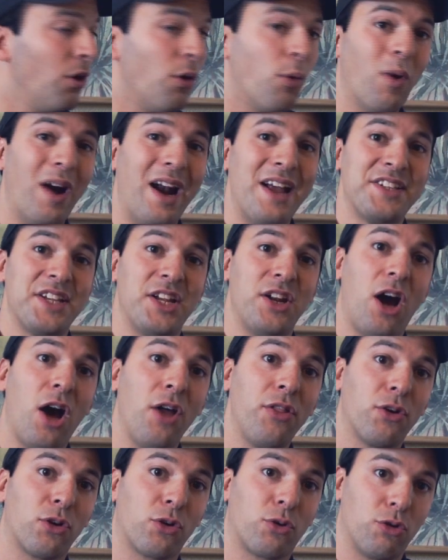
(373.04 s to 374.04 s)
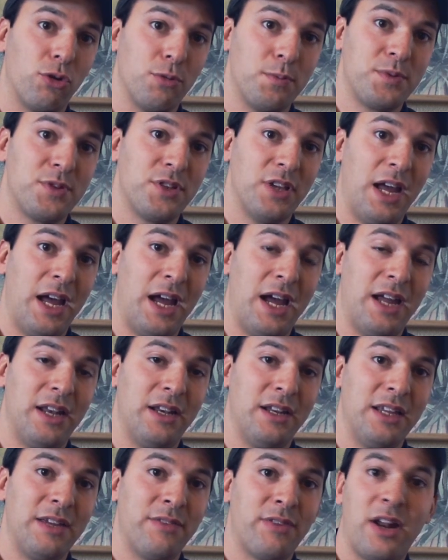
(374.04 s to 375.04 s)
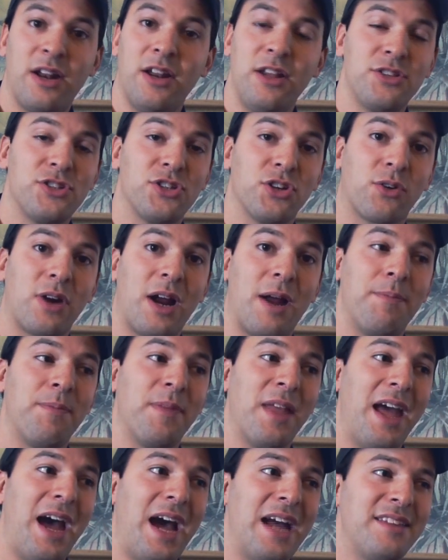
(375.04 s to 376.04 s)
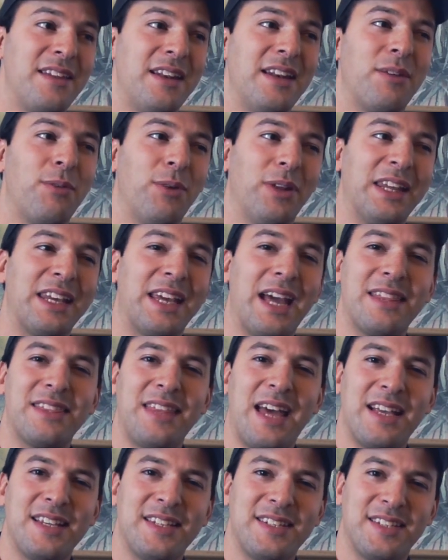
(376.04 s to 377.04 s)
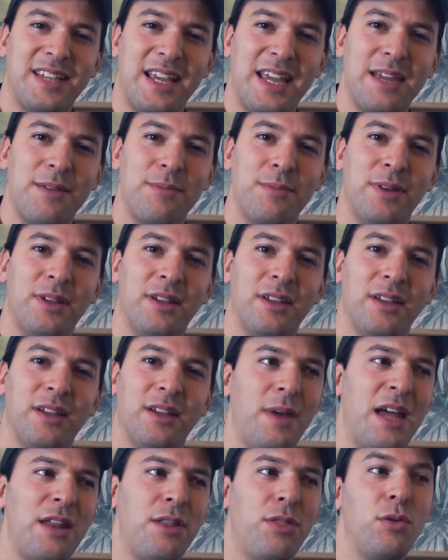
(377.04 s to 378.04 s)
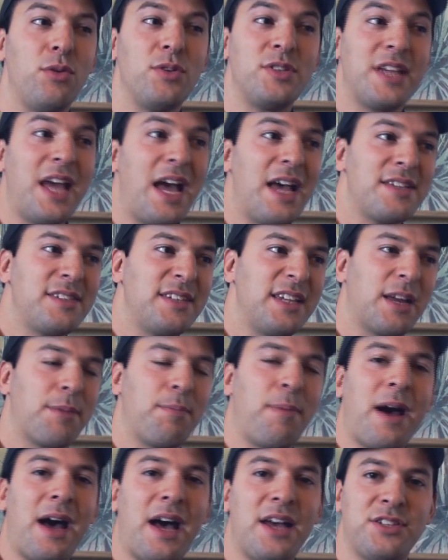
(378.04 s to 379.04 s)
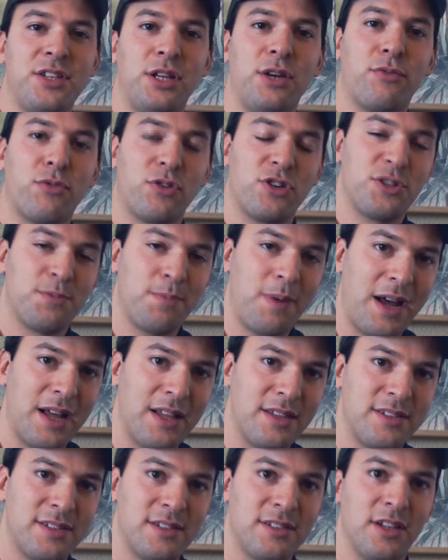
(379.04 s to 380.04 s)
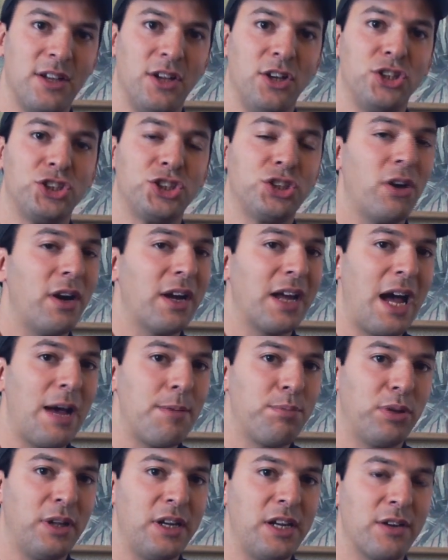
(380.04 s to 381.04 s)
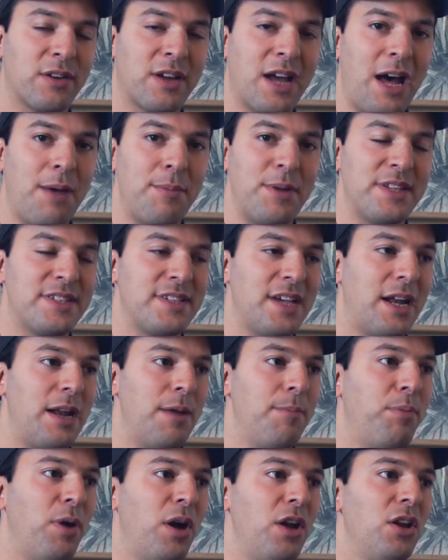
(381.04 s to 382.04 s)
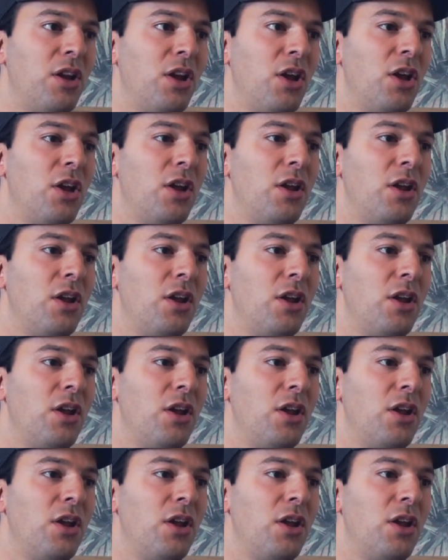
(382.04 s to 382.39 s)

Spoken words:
Whereas on other groups, and even on Instagram, I didn't really get that same enthusiastic, positive response. Sure, I got plenty of comments on it, but